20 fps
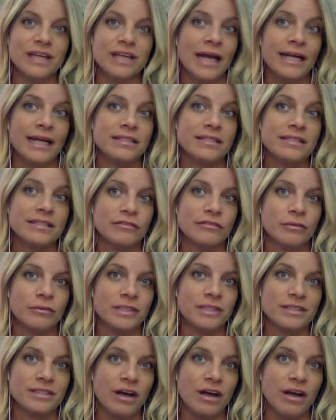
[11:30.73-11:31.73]
And I see it for
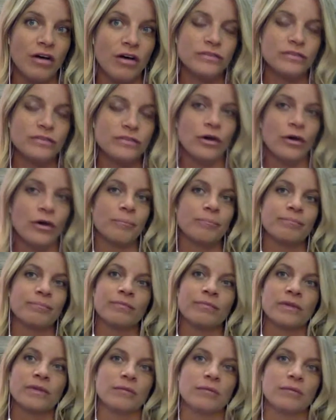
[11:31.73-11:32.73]
myself. So
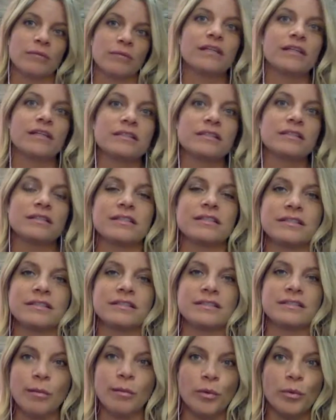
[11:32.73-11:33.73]
practice
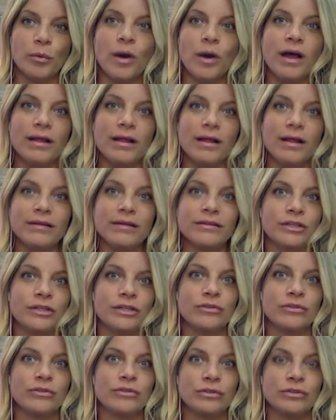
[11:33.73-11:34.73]
is number one.
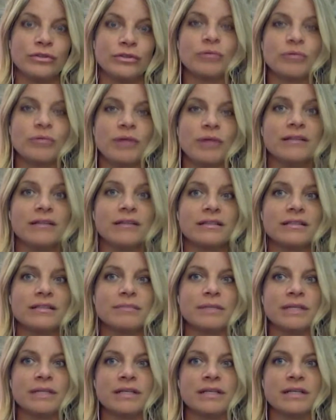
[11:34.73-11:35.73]
Do your
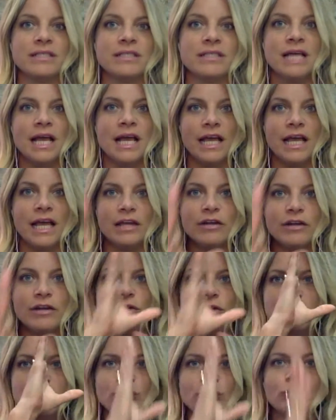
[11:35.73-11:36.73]
practice, because it'll
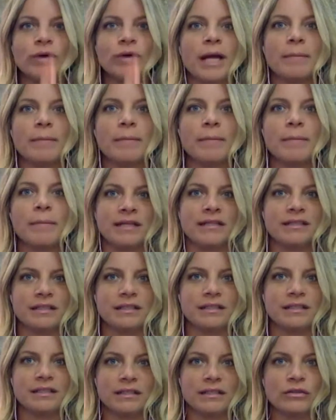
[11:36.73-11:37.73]
keep you
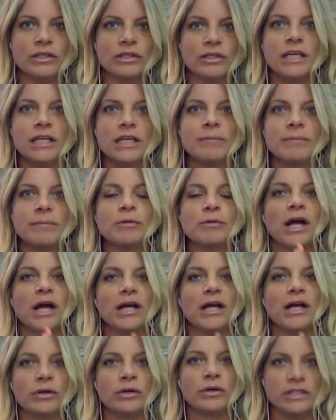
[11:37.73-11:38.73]
right-minded and it'll keep your
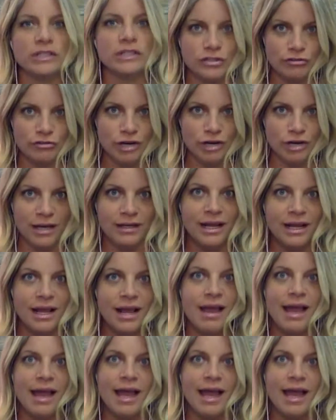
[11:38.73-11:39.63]
priorities straight.